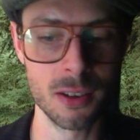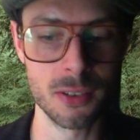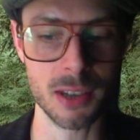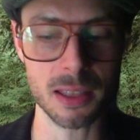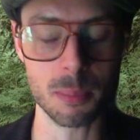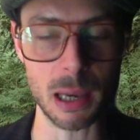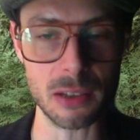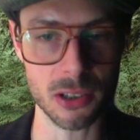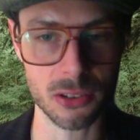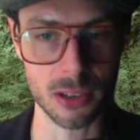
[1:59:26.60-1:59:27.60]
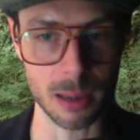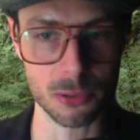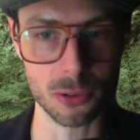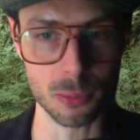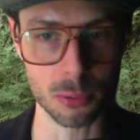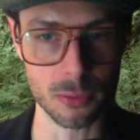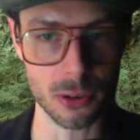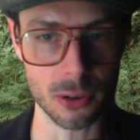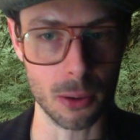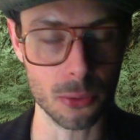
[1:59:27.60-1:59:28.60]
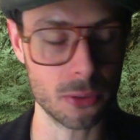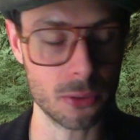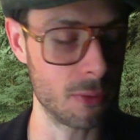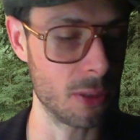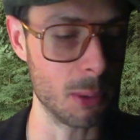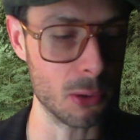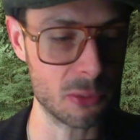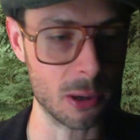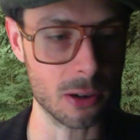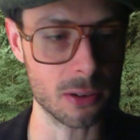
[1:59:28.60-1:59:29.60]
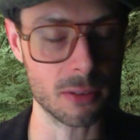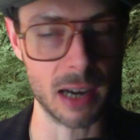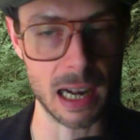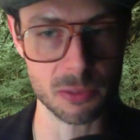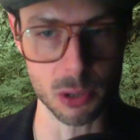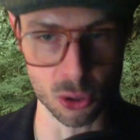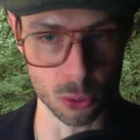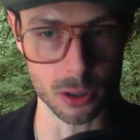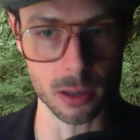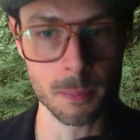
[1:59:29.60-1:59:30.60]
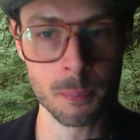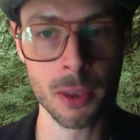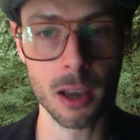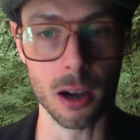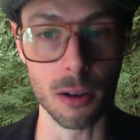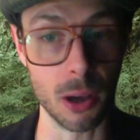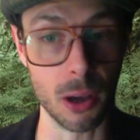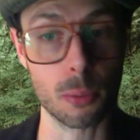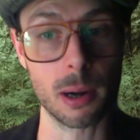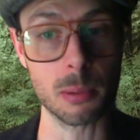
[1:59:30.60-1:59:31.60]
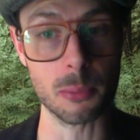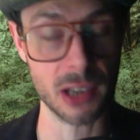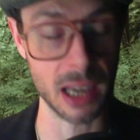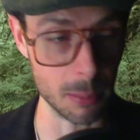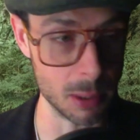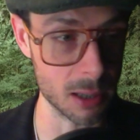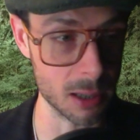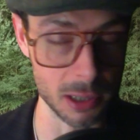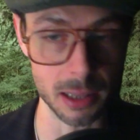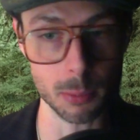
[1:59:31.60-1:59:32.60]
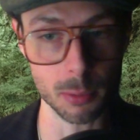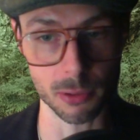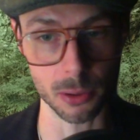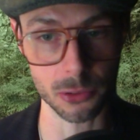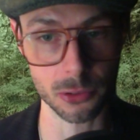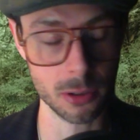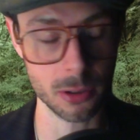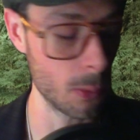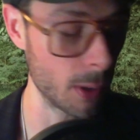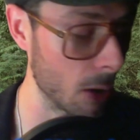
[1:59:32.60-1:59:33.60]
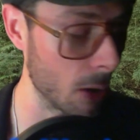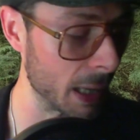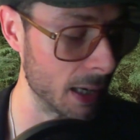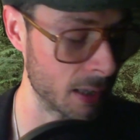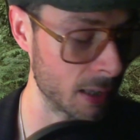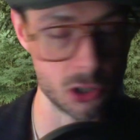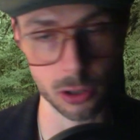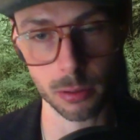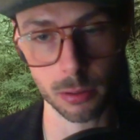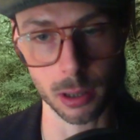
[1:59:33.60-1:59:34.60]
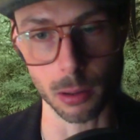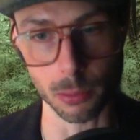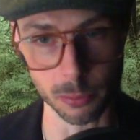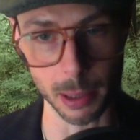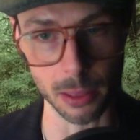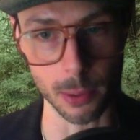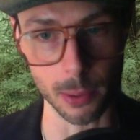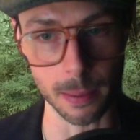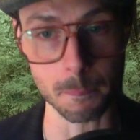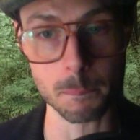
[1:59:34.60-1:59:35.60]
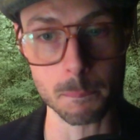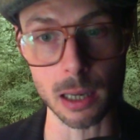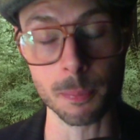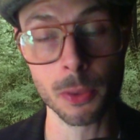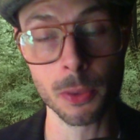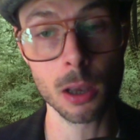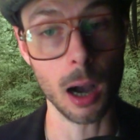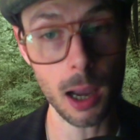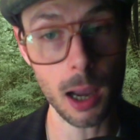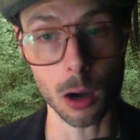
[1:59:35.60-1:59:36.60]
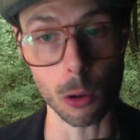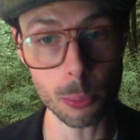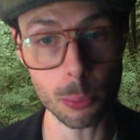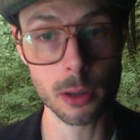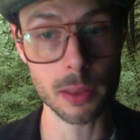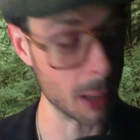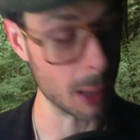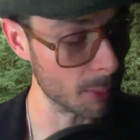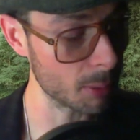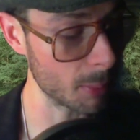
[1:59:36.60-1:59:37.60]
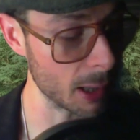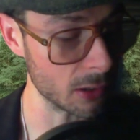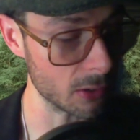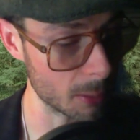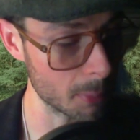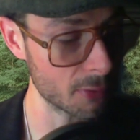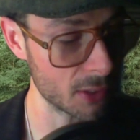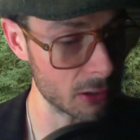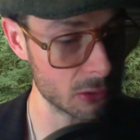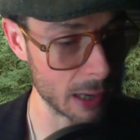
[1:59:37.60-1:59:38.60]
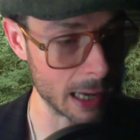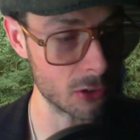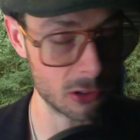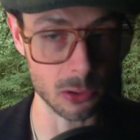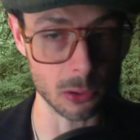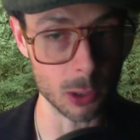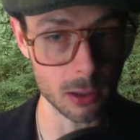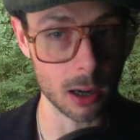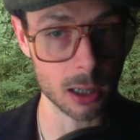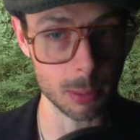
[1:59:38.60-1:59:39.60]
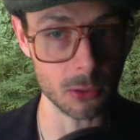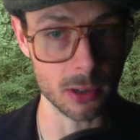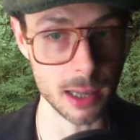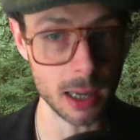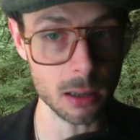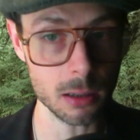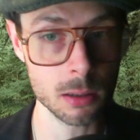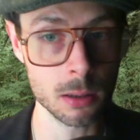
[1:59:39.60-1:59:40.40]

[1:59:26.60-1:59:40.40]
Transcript: Take the basic steps to improve your health. For the most part, the vast majority of health problems can be completely reversed without paying attention to your clothes, by the way. But I hope that by implementing some of these strategies that we talked about today,